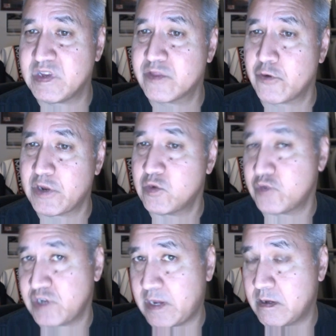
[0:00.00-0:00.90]

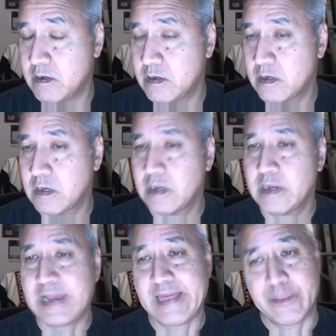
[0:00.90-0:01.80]
32%.
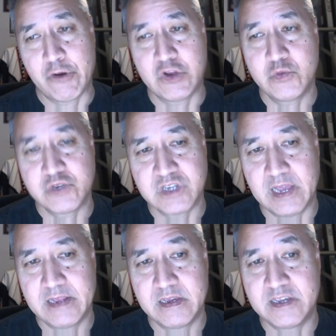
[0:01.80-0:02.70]
And
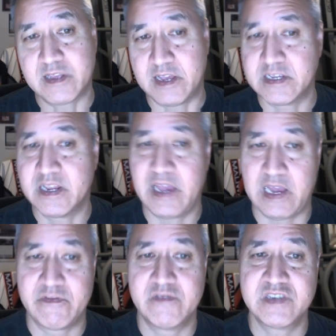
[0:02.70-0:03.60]
32% is less than
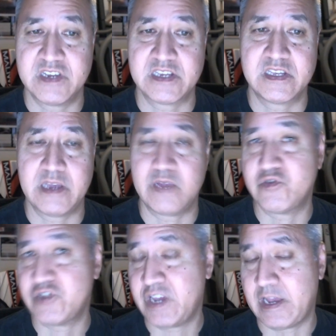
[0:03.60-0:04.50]
half of 68%.
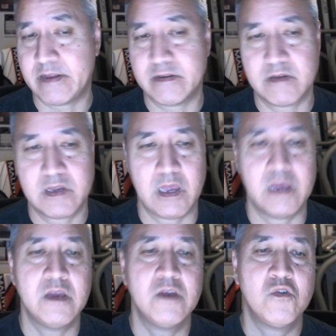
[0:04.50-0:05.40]
Okay,
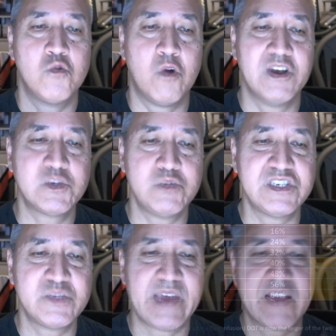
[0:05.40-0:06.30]
once we spec